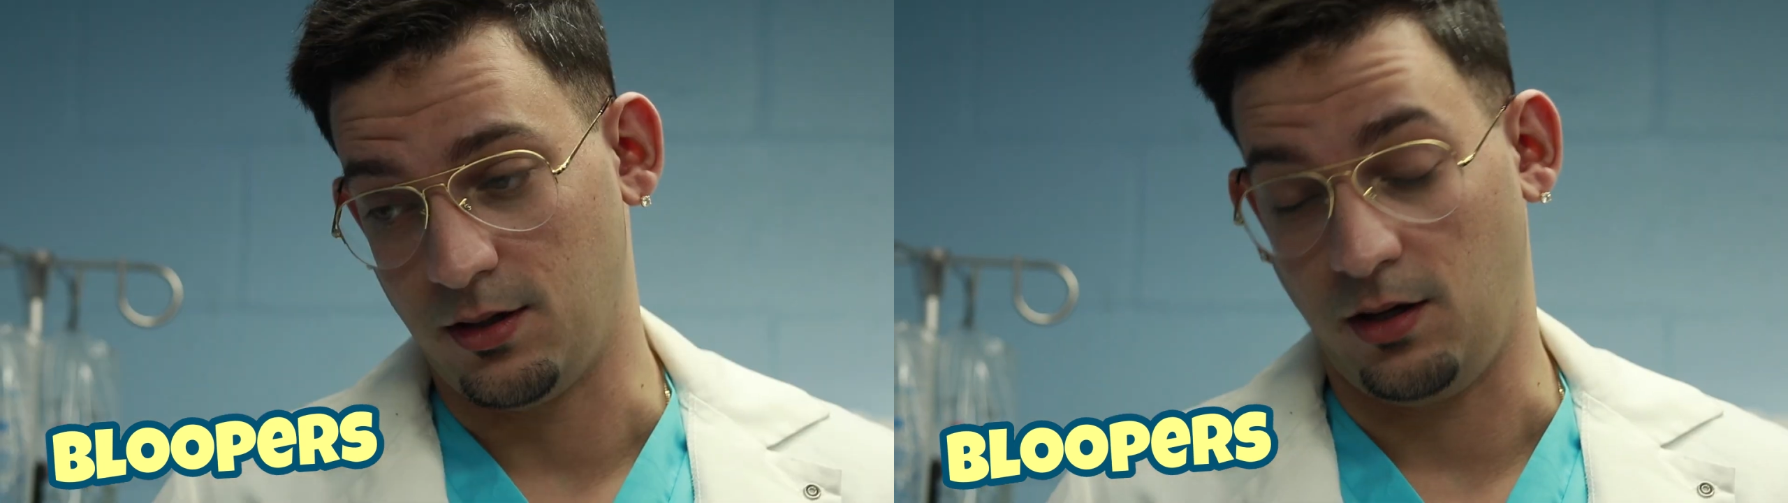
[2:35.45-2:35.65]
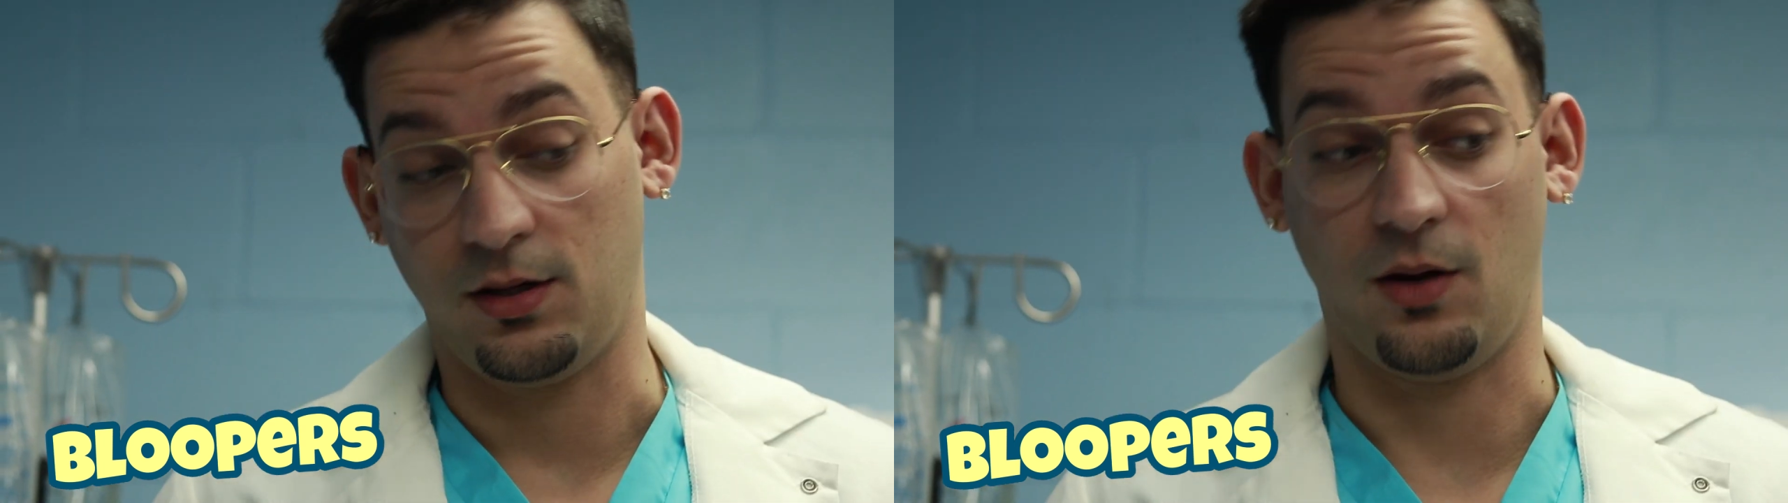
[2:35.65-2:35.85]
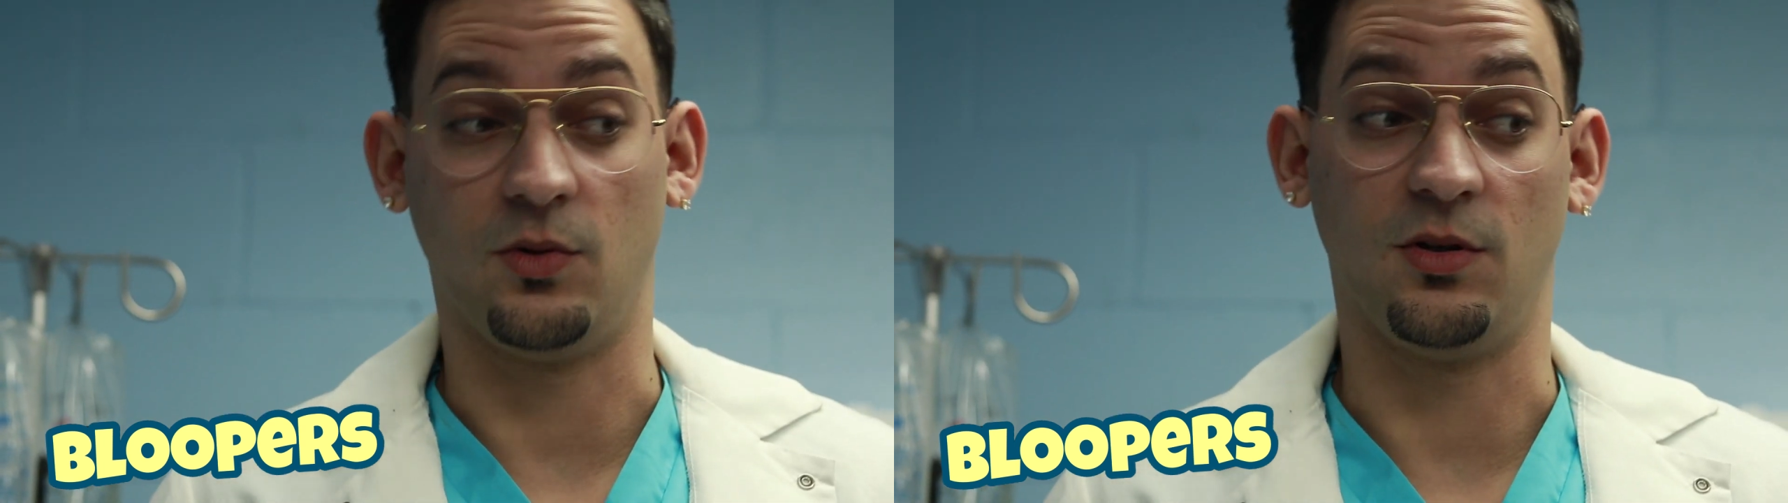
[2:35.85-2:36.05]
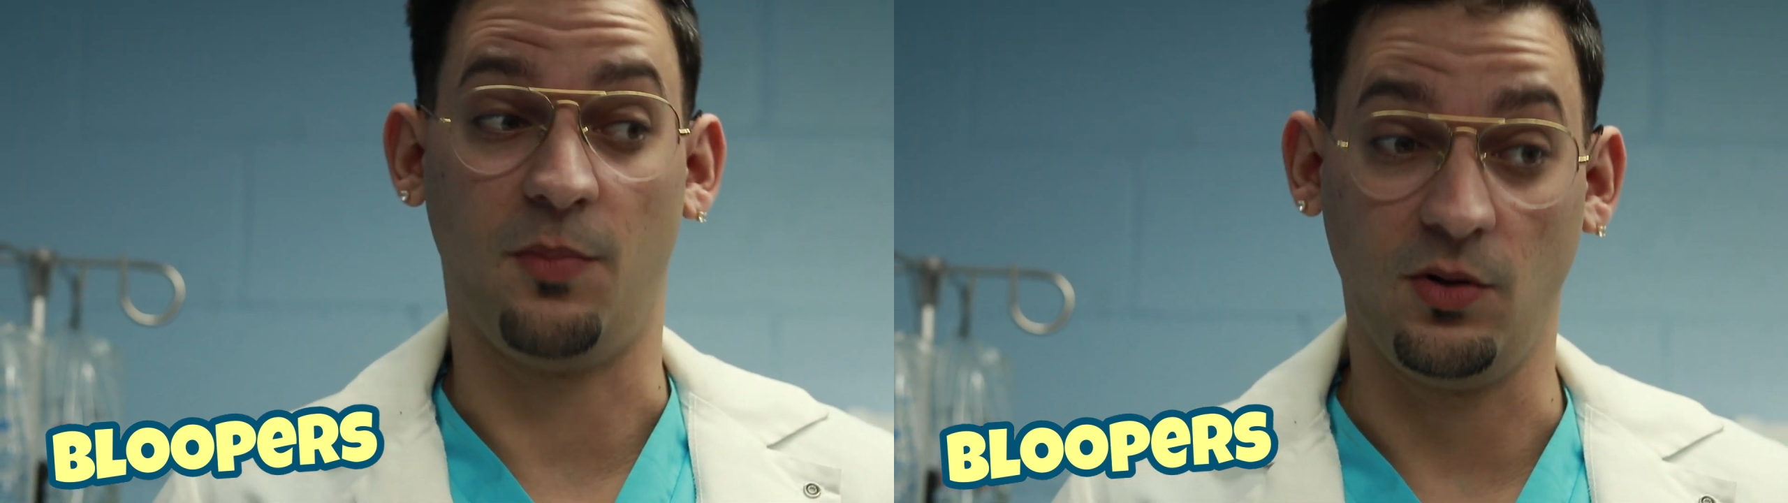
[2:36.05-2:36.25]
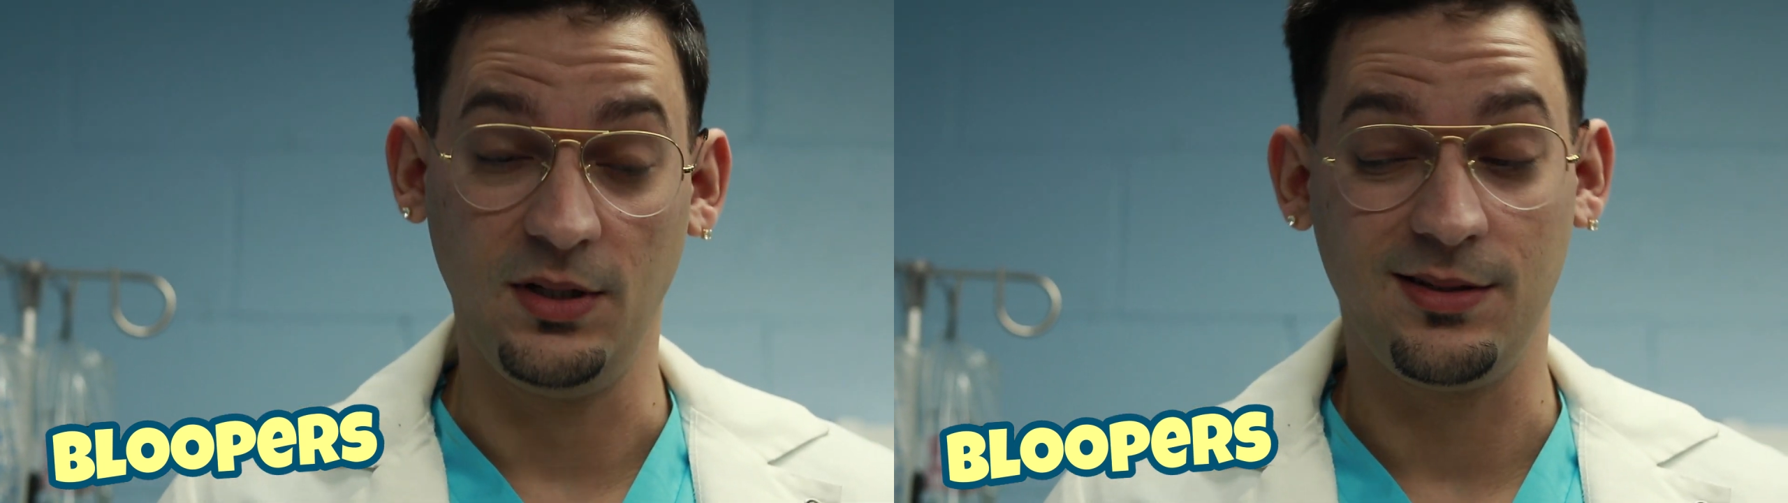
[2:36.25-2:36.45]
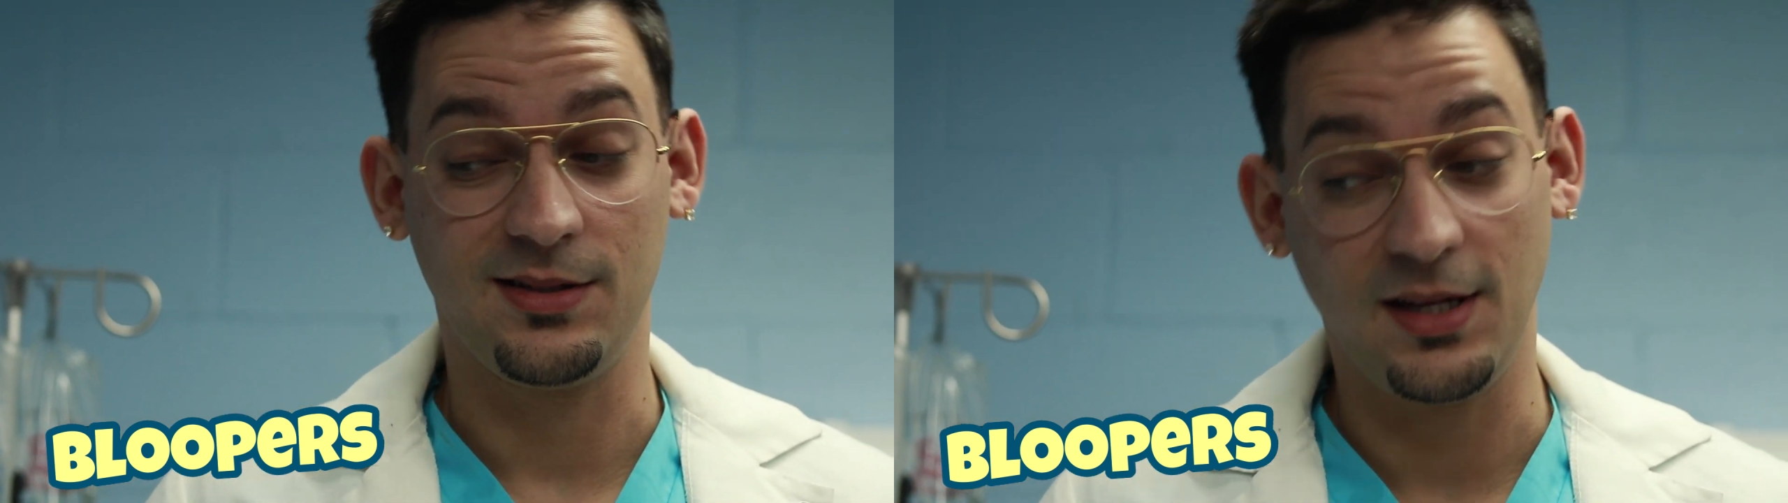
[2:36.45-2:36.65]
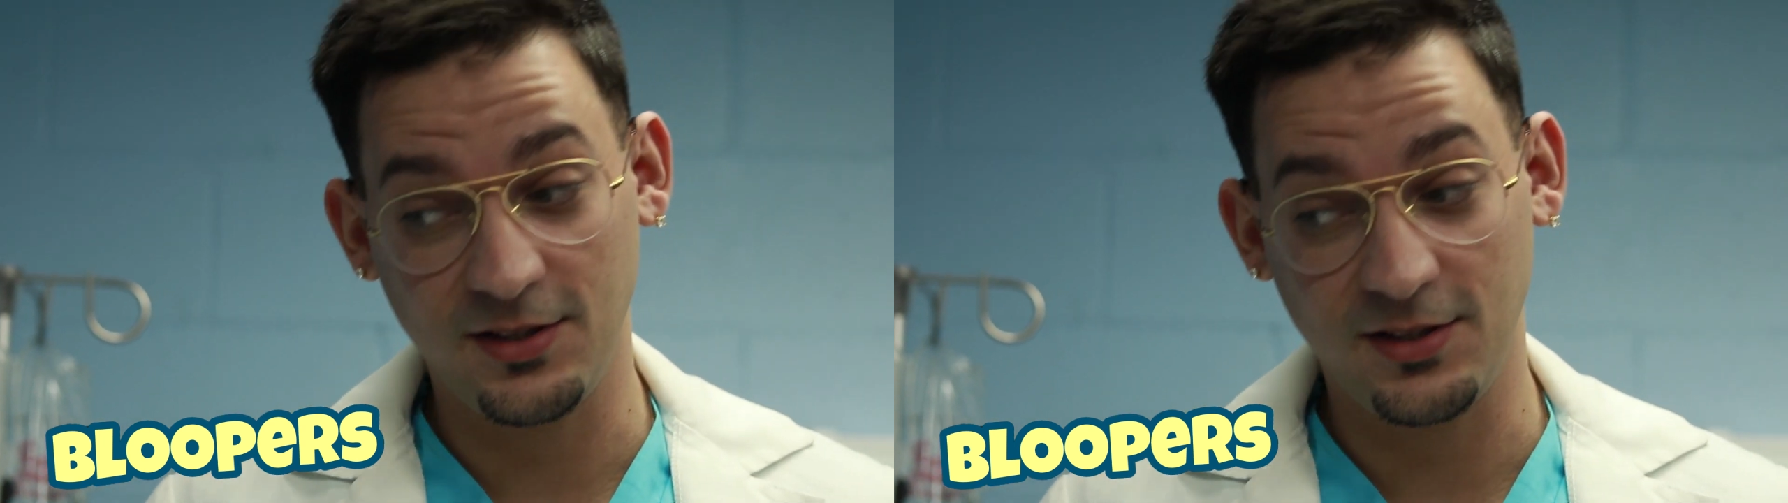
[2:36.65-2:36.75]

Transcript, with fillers: Okay, well, the police said